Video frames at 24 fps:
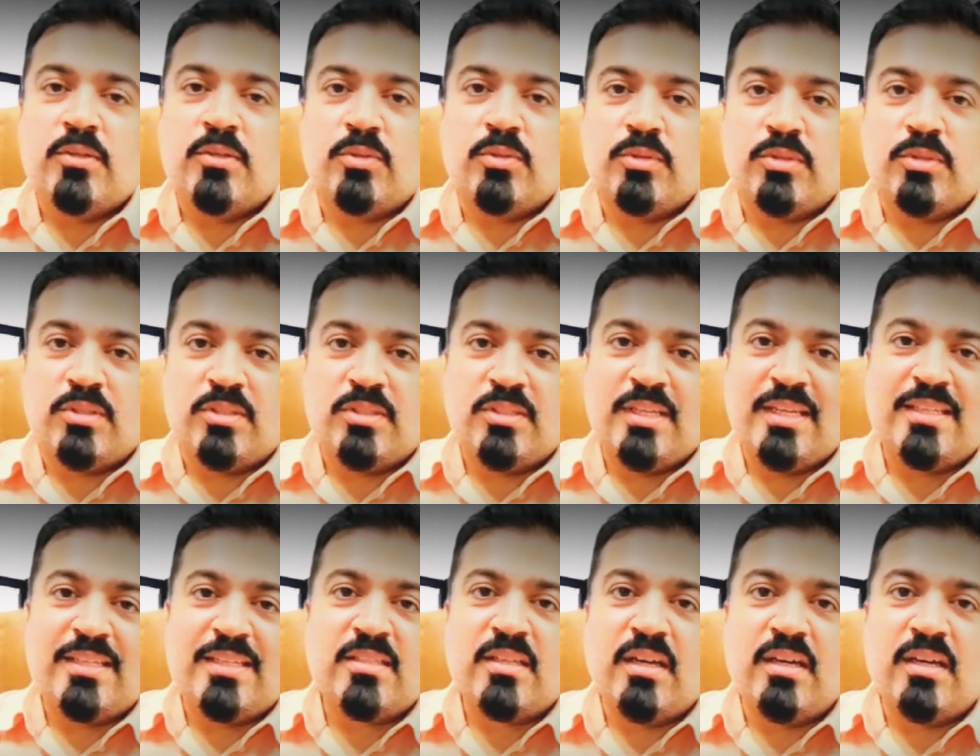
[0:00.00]
So
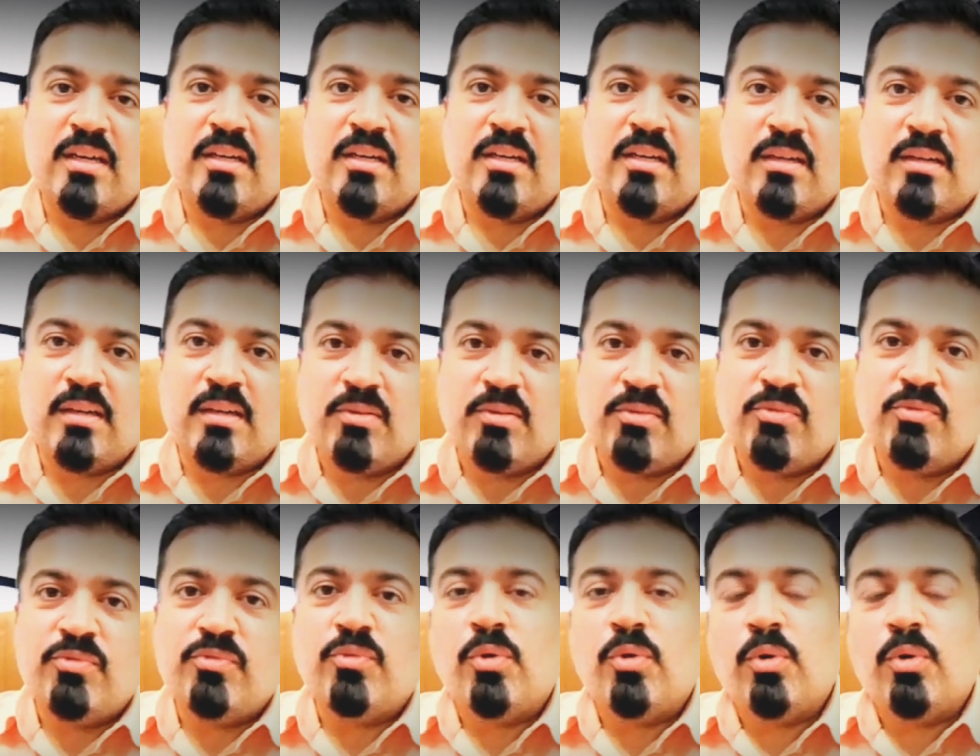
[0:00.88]
six are
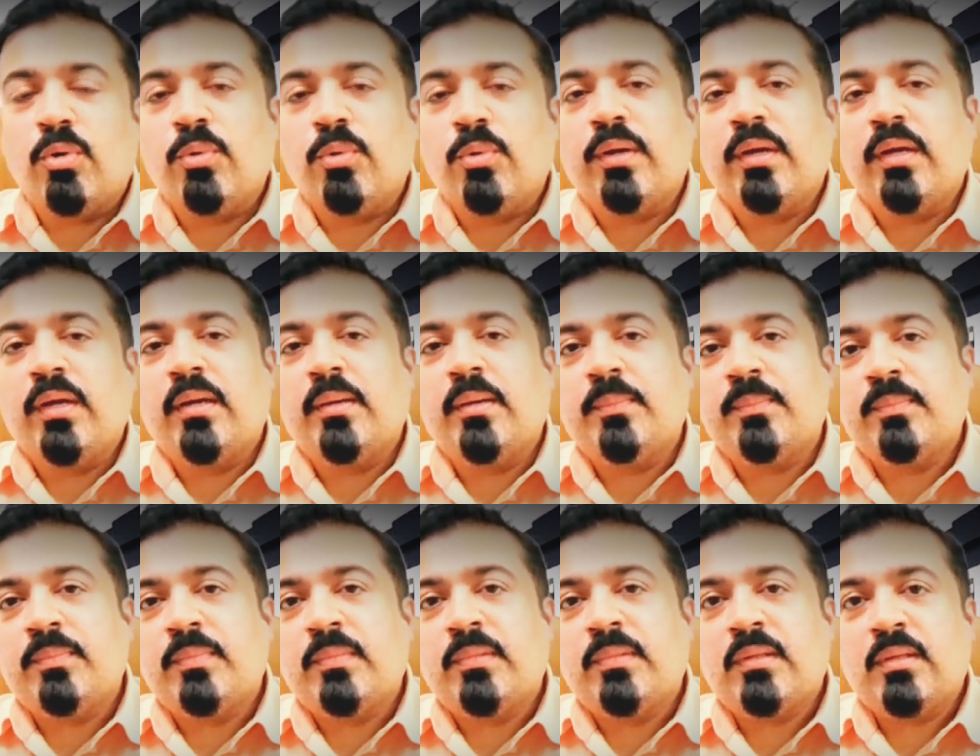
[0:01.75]

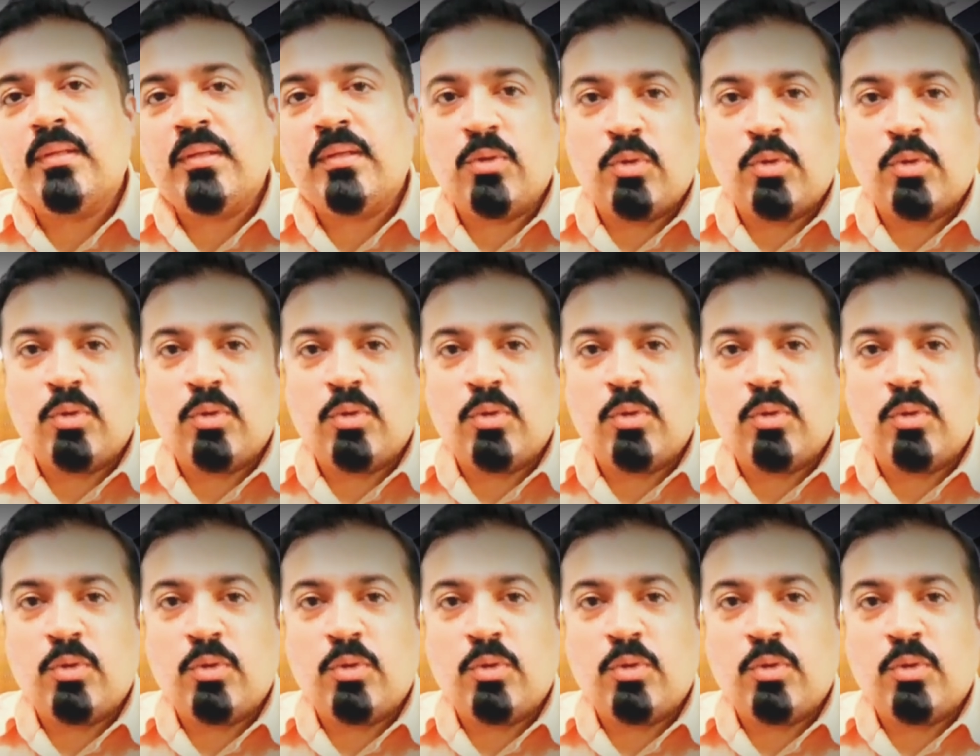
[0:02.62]
following